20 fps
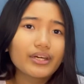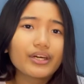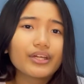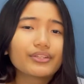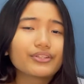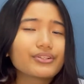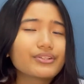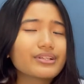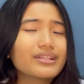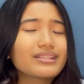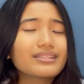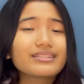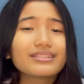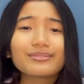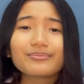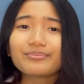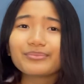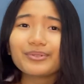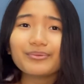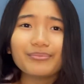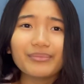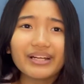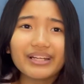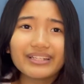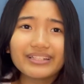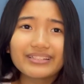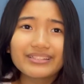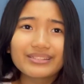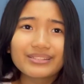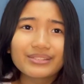"They're just simple
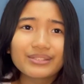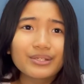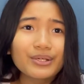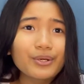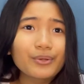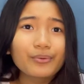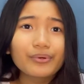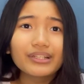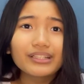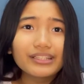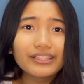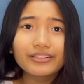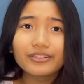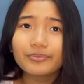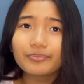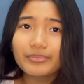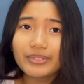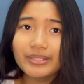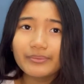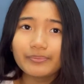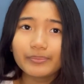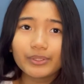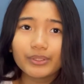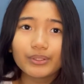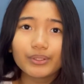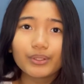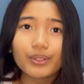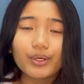mice. We're little people.